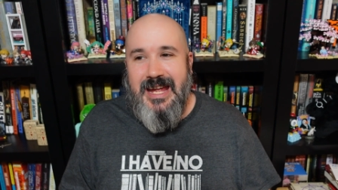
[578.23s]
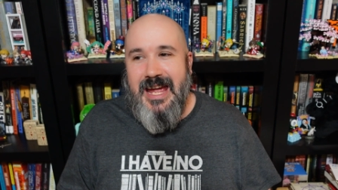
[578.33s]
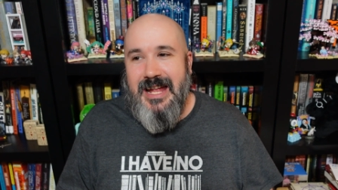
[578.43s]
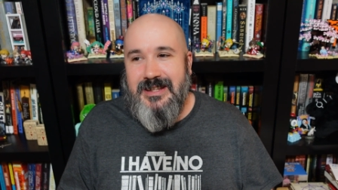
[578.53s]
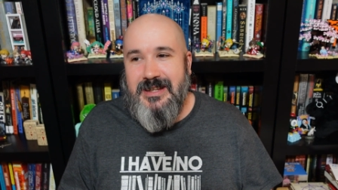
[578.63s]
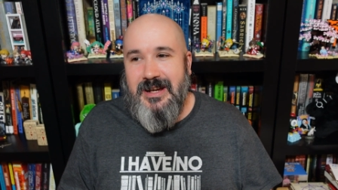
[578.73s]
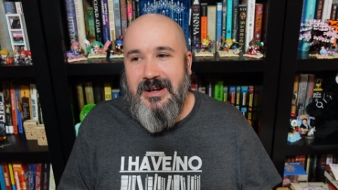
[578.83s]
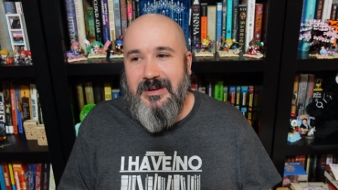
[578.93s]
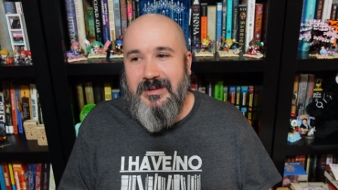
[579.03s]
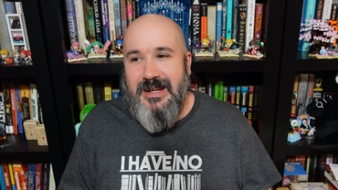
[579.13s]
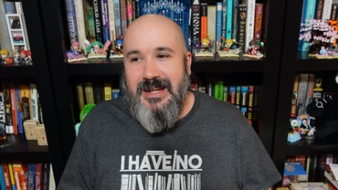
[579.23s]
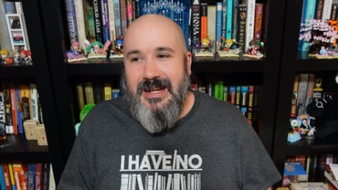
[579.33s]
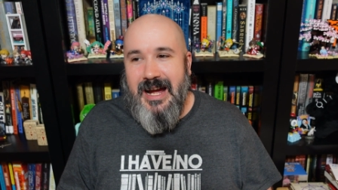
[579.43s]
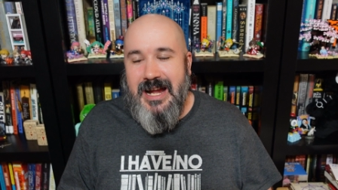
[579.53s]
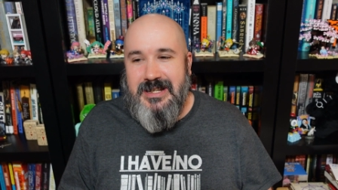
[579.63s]
And so
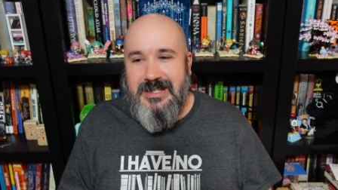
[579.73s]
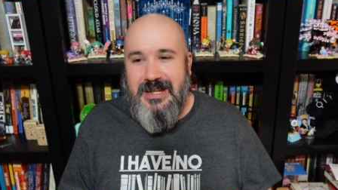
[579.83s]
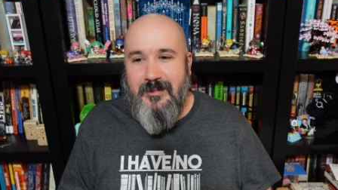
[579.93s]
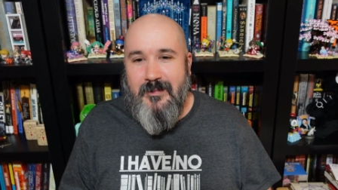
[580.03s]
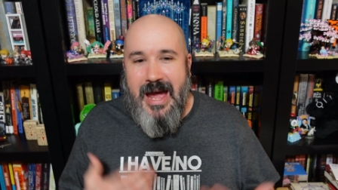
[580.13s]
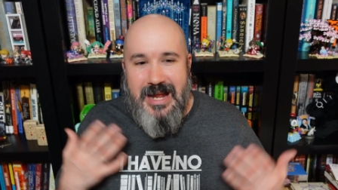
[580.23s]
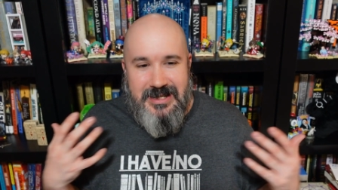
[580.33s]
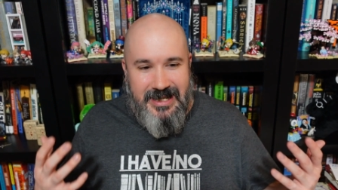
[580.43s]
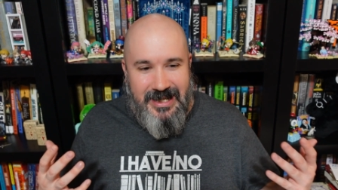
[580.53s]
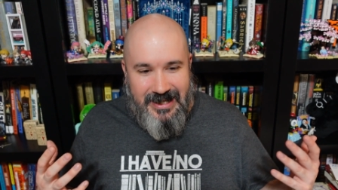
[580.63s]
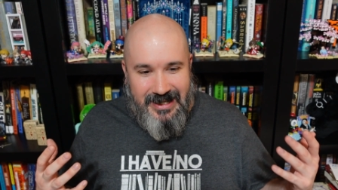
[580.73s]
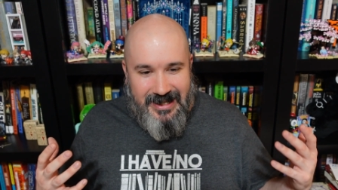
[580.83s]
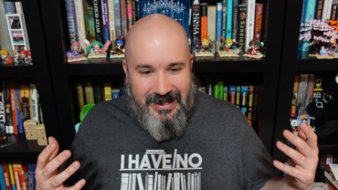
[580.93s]
I just imagine